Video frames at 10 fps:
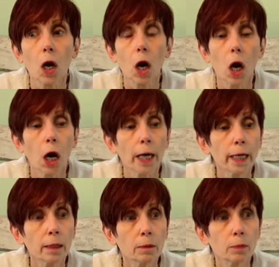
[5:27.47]

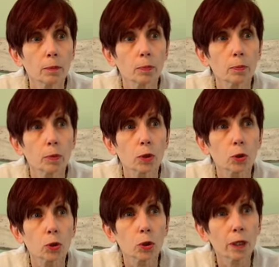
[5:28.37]
I was
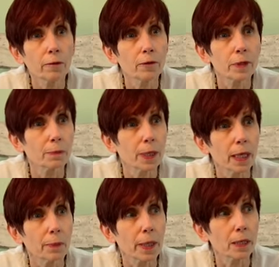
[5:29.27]
looking for some
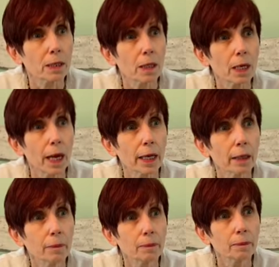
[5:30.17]
teddy bears
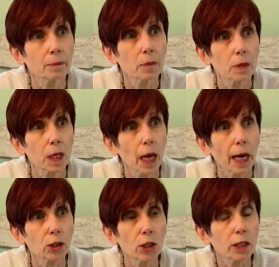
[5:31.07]
today.
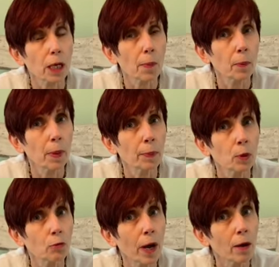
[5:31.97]
Actually, there's a couple
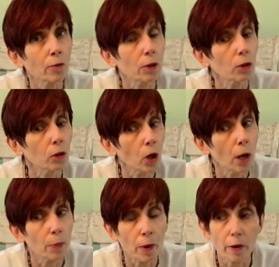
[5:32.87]
people around the
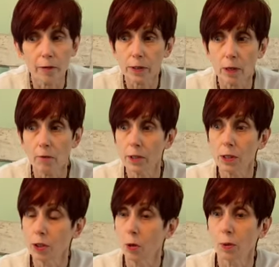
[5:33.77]
library. For some
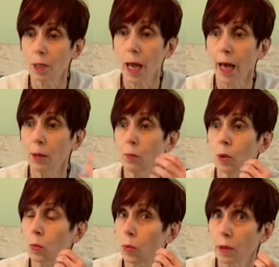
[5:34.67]
reason, no one had
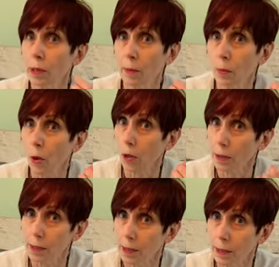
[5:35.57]
one with them at work.
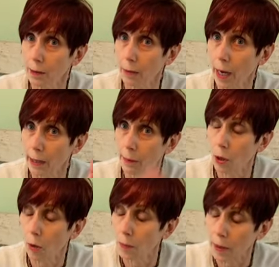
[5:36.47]
They said that we had them at
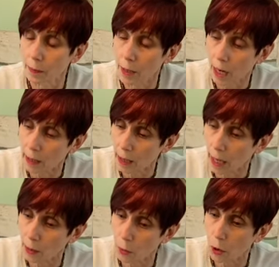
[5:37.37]
home, but not
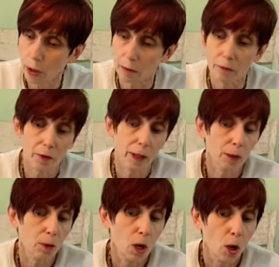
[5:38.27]
at work. And funny,
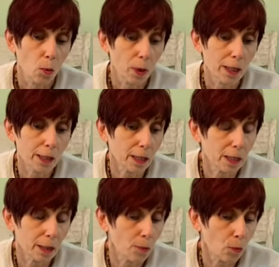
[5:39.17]
when I said to
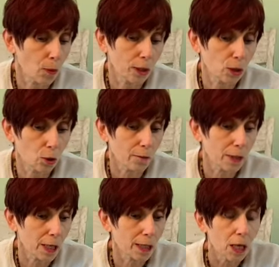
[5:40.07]
them, when it's the
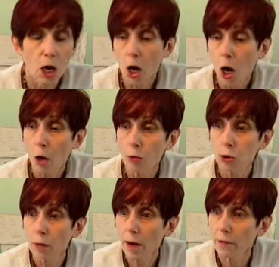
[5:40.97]
office says, oh, do
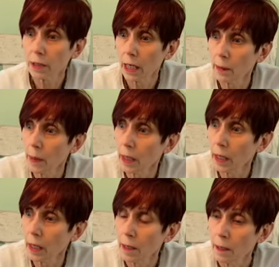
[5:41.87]
you have a teddy bear here?